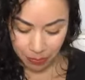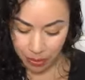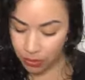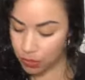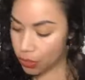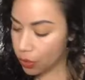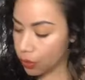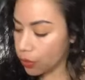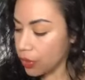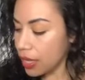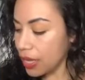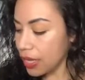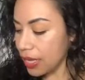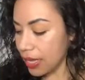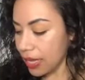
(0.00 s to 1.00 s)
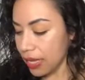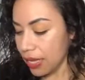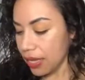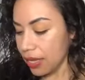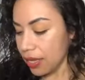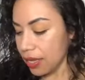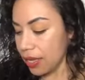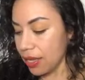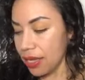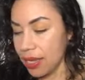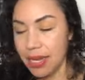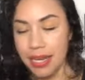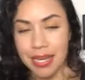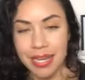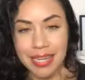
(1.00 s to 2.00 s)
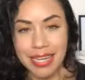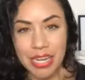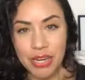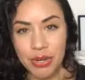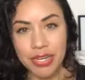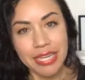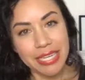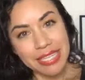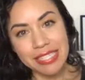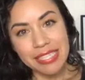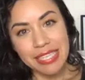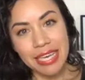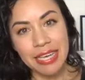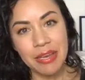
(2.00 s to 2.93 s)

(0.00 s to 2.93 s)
So here is